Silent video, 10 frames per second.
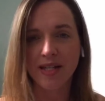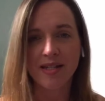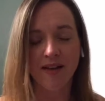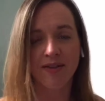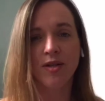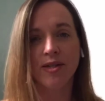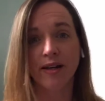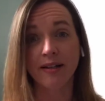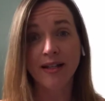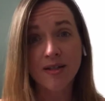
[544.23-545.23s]
stuff that you see
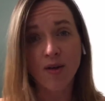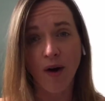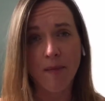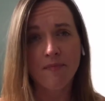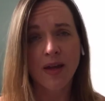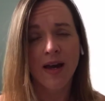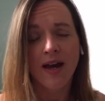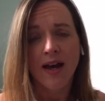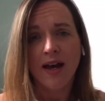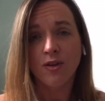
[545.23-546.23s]
on Instagram.
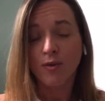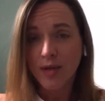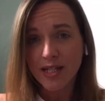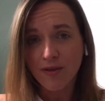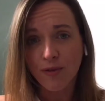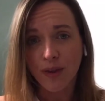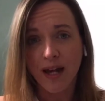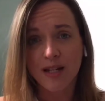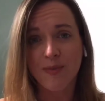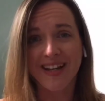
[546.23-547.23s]
And the reason for that
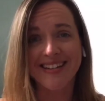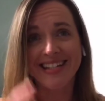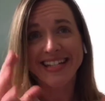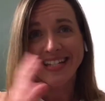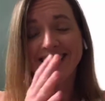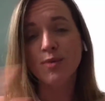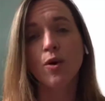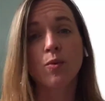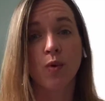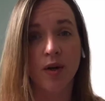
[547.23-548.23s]
is because this is
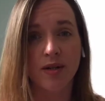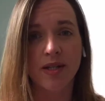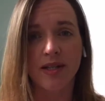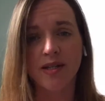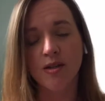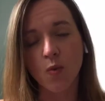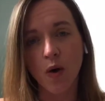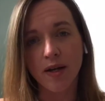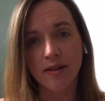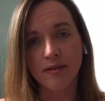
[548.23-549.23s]
what works. This is
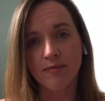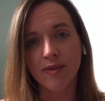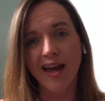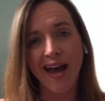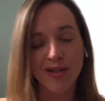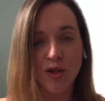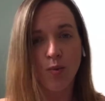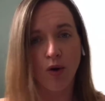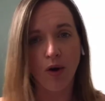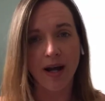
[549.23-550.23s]
what has you
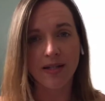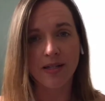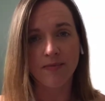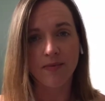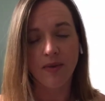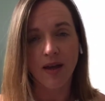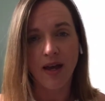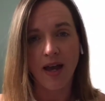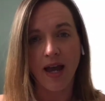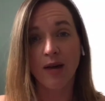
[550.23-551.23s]
progress
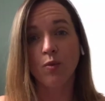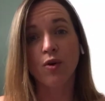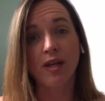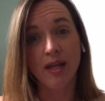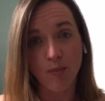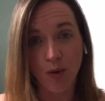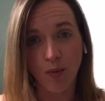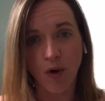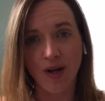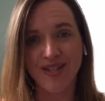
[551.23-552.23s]
and will keep you
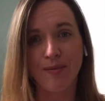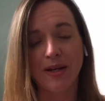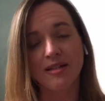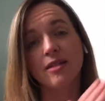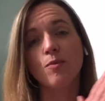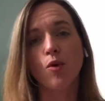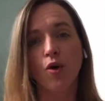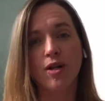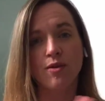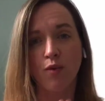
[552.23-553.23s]
progressing because it's a
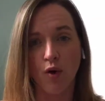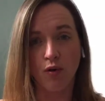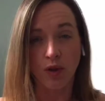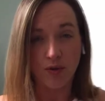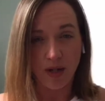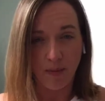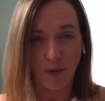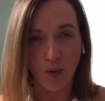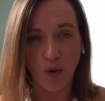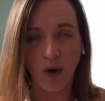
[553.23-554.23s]
progressive overload type of
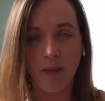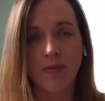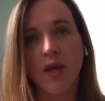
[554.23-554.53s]
program.